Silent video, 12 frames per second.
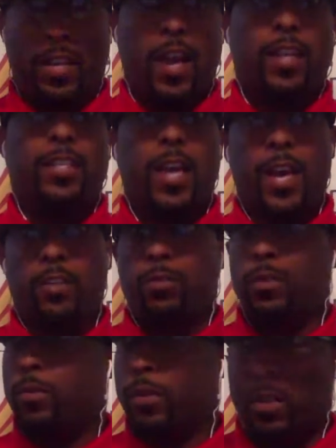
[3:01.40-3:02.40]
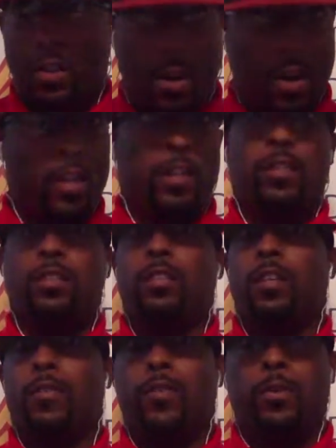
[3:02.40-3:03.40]
got his ass whooped regardless
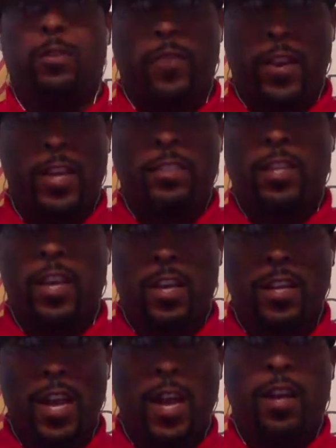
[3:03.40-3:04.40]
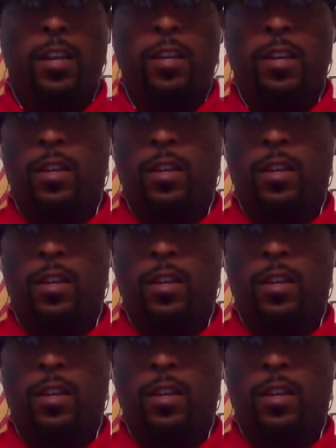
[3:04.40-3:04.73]
if it was fans there or not.